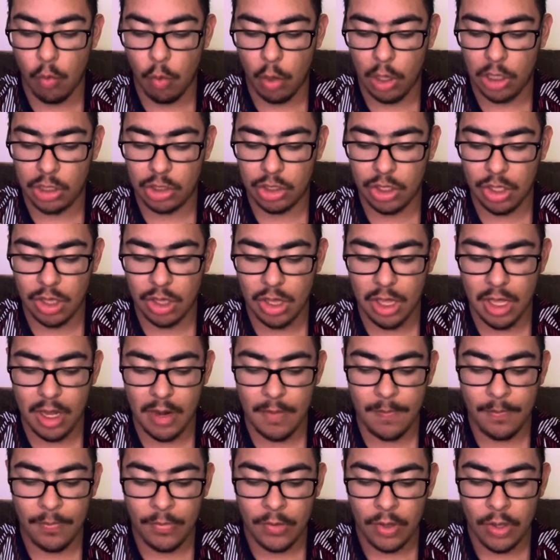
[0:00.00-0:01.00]

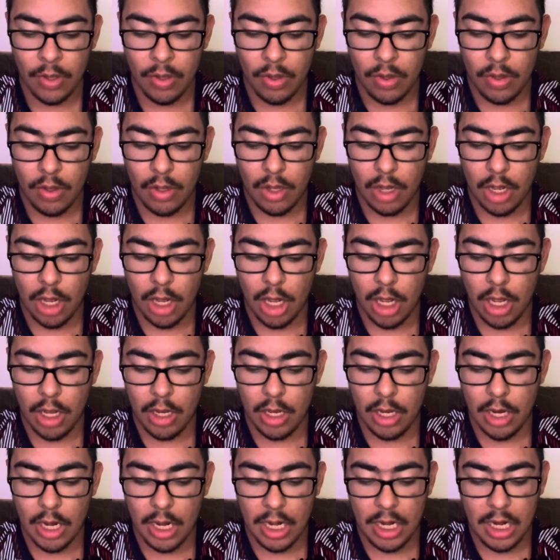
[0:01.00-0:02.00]
Washington.
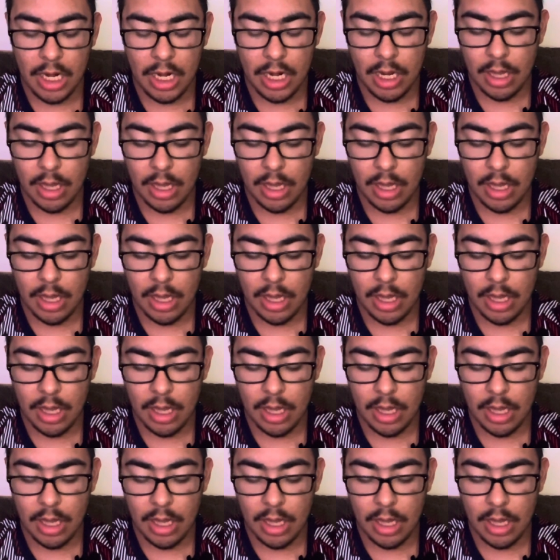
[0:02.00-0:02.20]
They need to